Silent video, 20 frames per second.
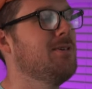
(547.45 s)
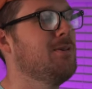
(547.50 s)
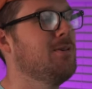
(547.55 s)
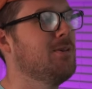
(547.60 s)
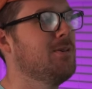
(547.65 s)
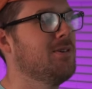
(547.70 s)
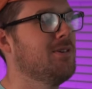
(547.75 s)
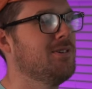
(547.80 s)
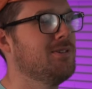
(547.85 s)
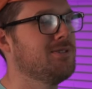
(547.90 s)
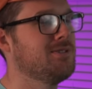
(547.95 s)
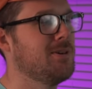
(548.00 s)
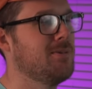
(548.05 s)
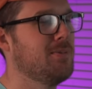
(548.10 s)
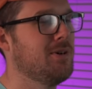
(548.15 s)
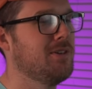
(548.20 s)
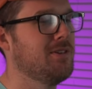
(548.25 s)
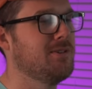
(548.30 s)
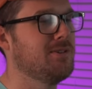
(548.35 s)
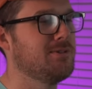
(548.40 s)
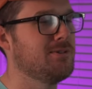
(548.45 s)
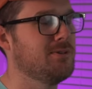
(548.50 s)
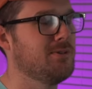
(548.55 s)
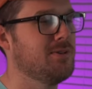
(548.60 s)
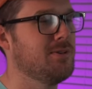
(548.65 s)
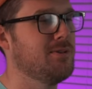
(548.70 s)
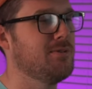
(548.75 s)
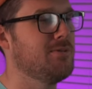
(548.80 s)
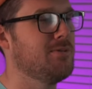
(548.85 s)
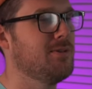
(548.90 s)
or some other sort
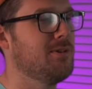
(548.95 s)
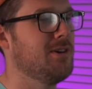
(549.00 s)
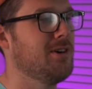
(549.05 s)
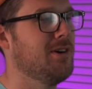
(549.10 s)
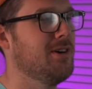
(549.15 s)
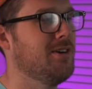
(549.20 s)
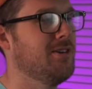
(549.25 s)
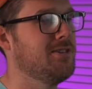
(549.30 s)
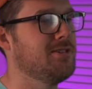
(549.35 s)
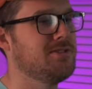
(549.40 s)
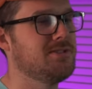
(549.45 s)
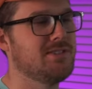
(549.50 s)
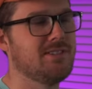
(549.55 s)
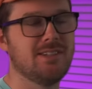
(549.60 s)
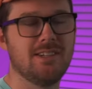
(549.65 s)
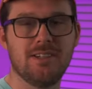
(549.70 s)
of hertz.